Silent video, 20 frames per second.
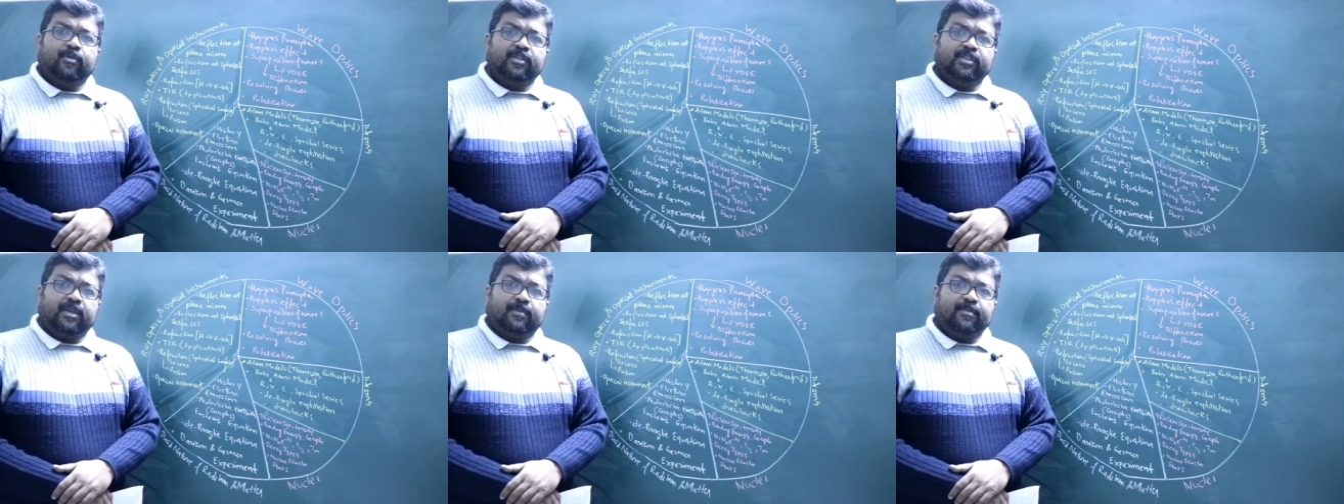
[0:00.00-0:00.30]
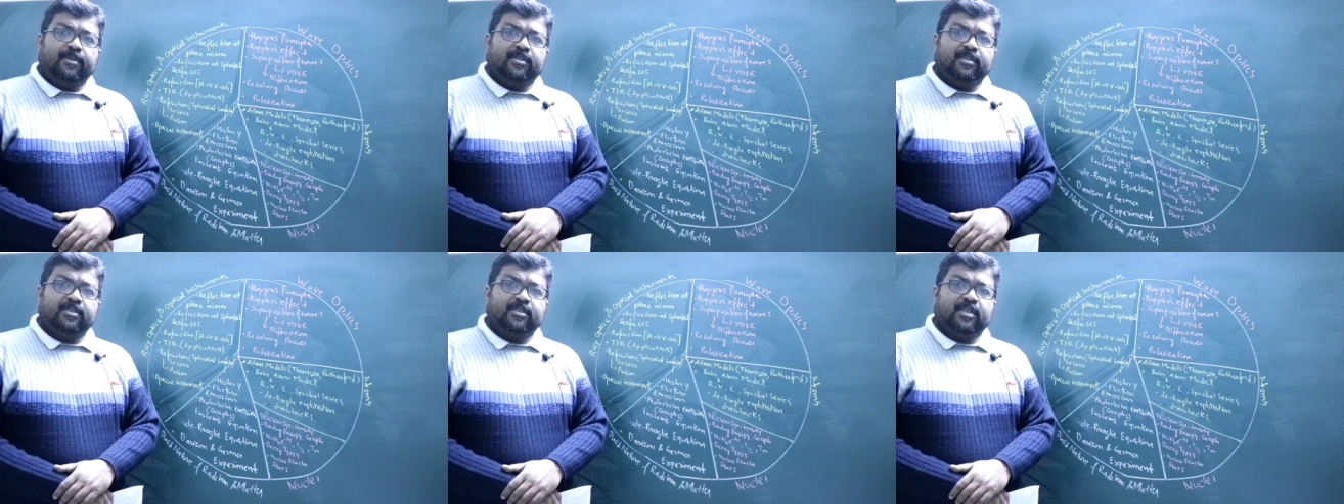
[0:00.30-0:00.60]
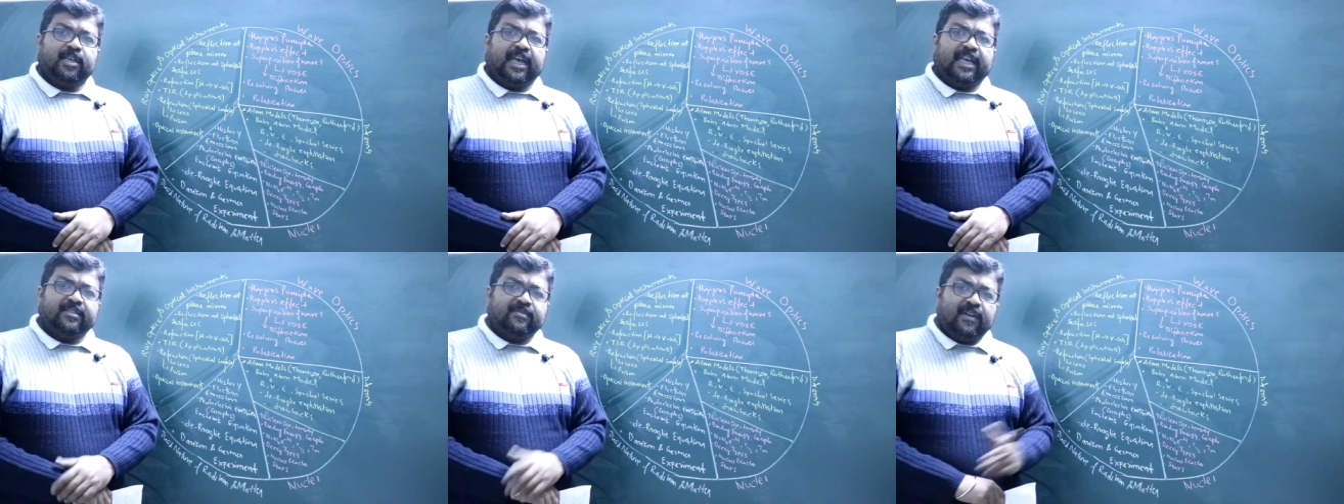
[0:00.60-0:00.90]
board
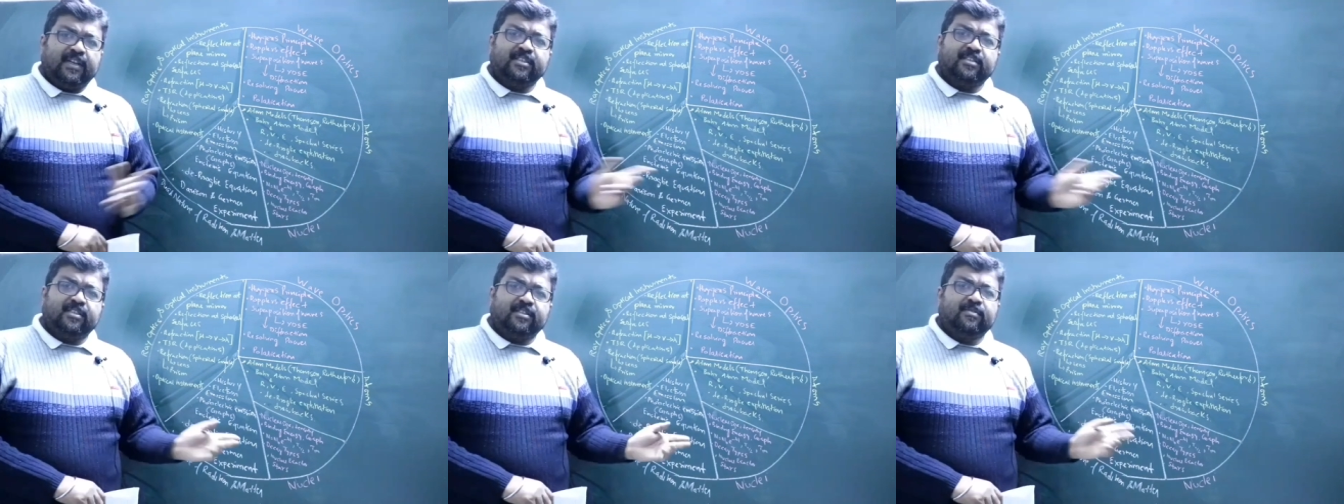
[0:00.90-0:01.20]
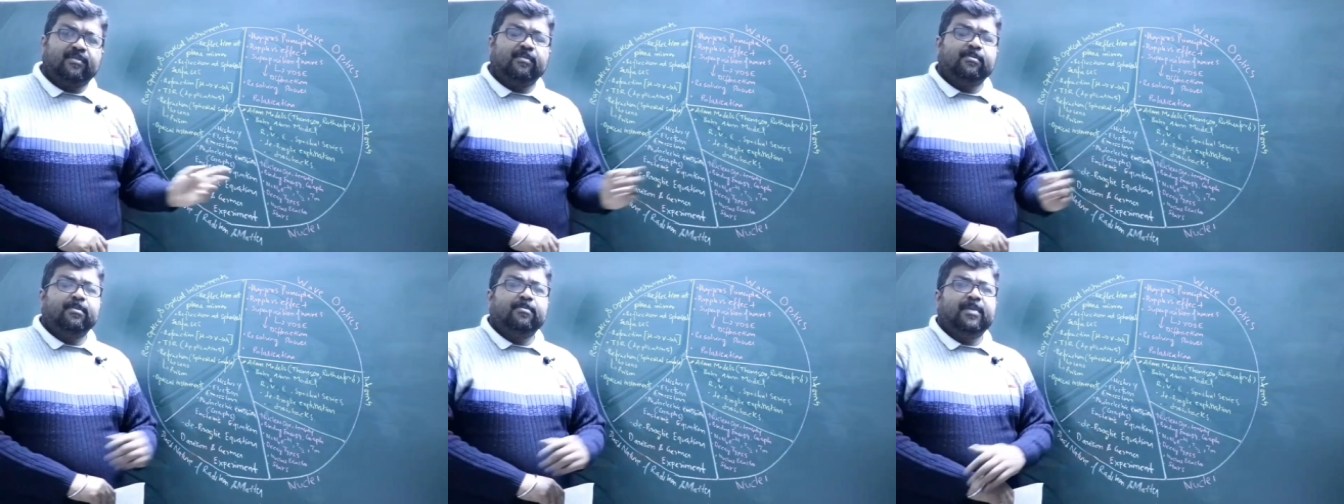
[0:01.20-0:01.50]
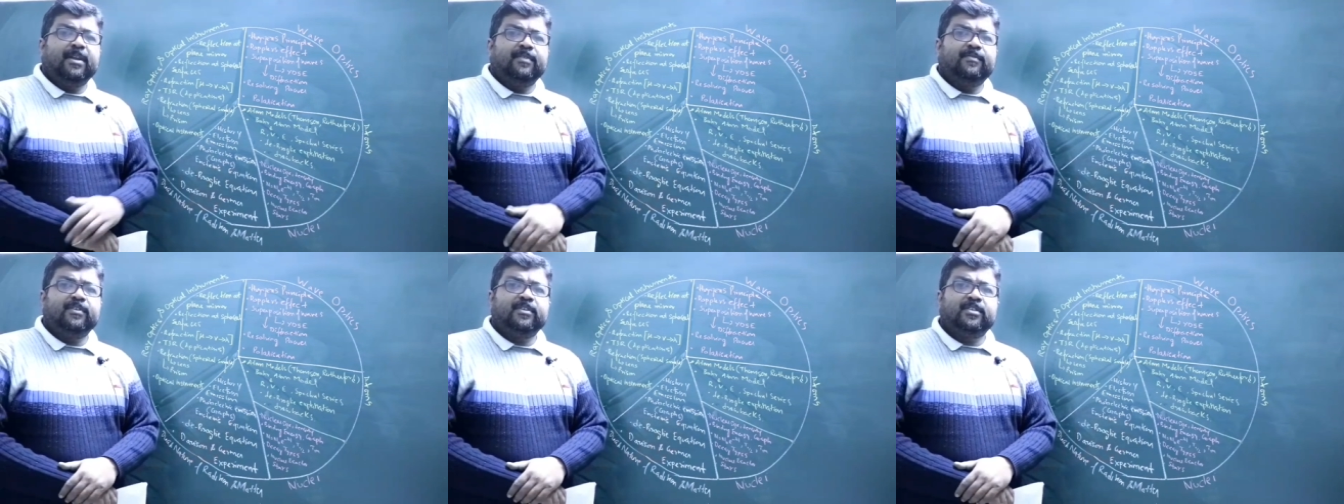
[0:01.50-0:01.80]
examinations as well as this
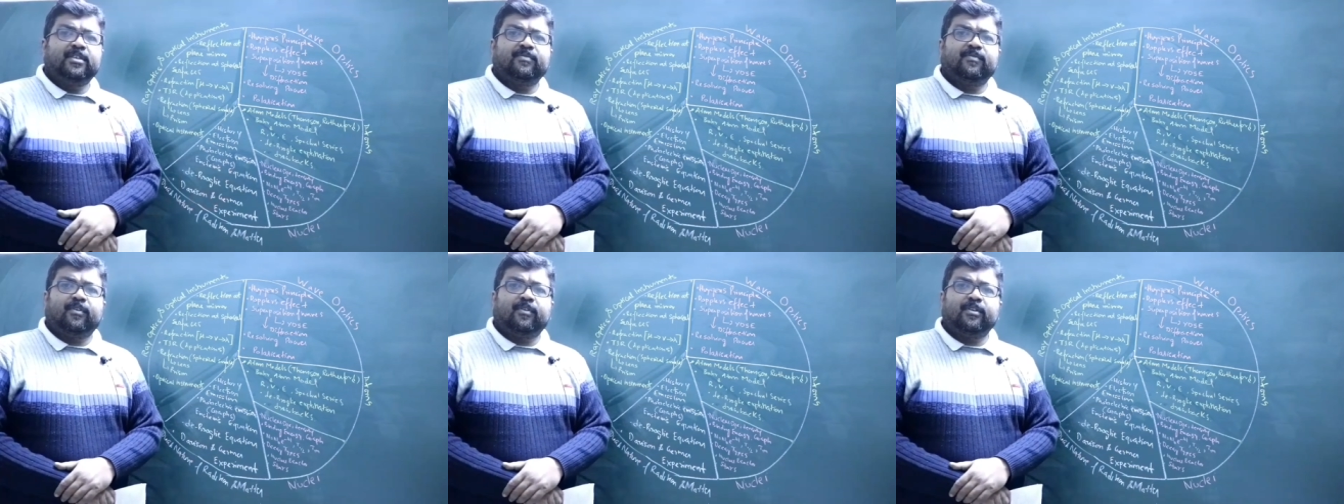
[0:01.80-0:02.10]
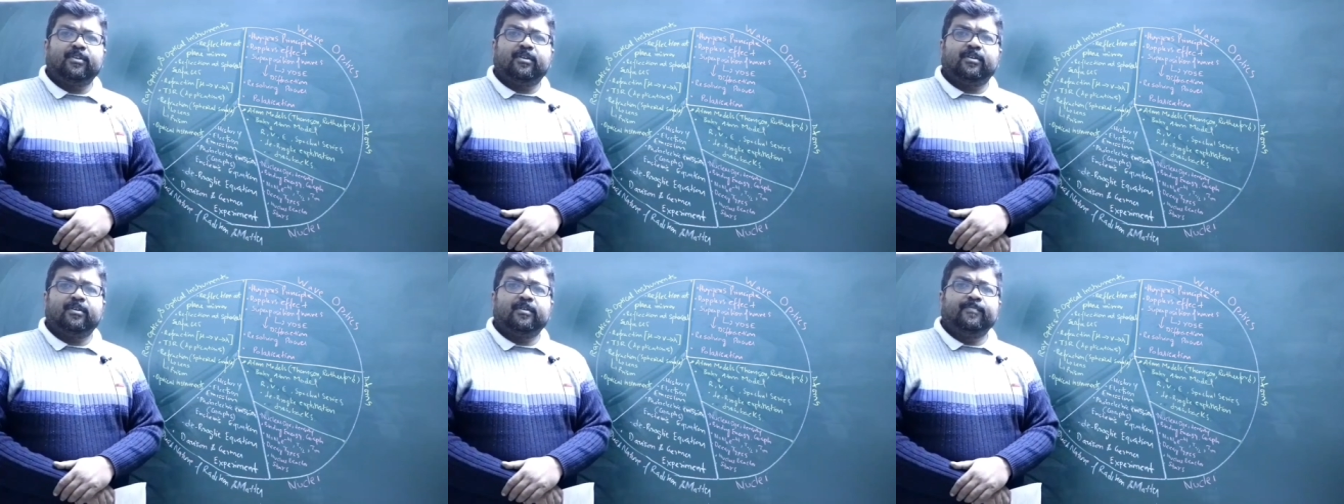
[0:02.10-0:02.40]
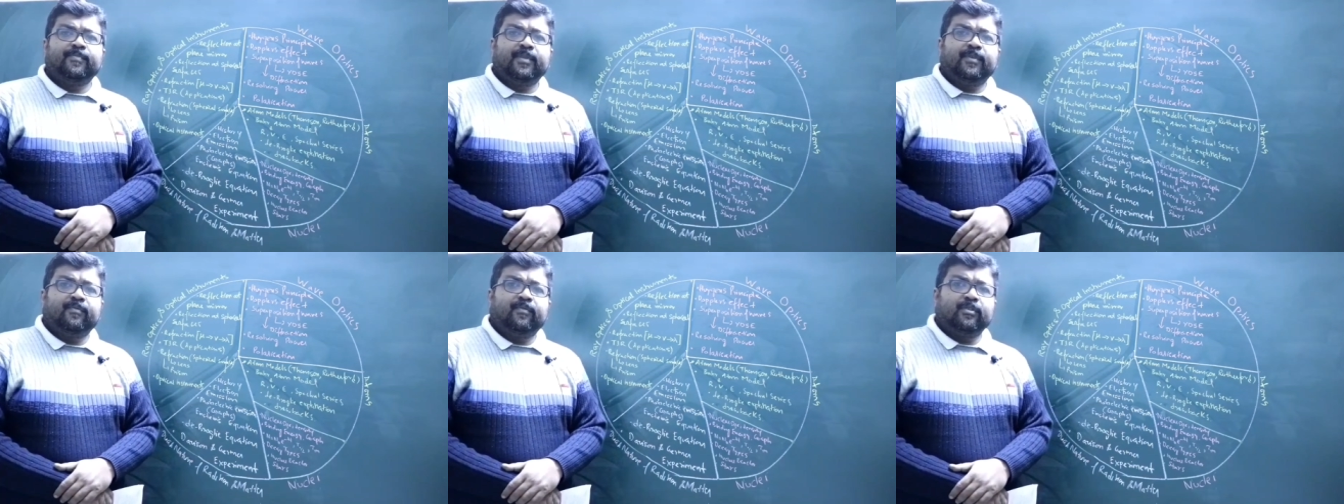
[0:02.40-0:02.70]
will be beneficial for
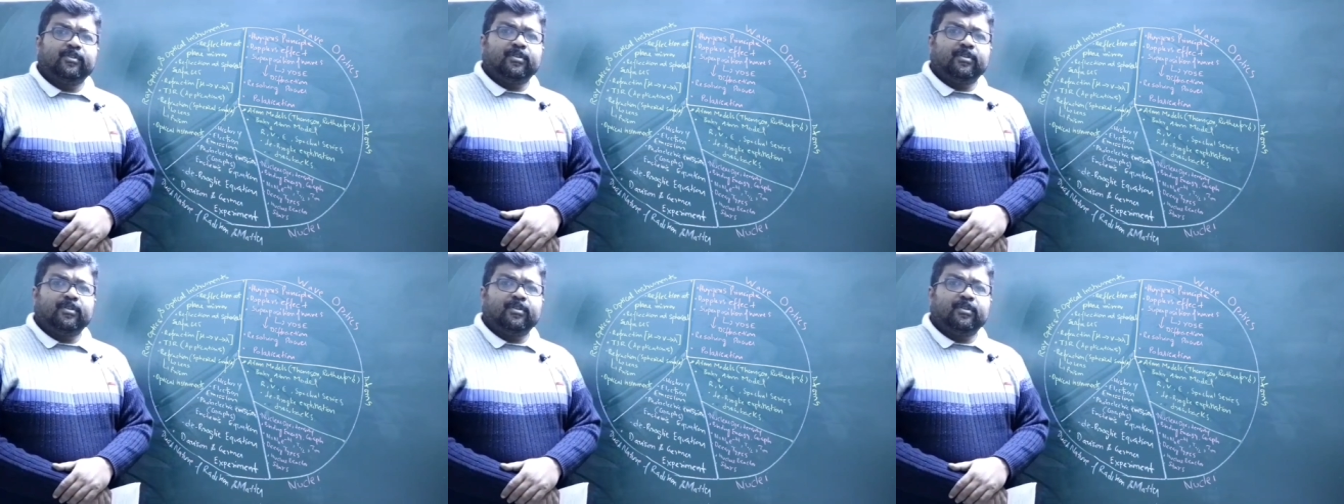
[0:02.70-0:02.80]
your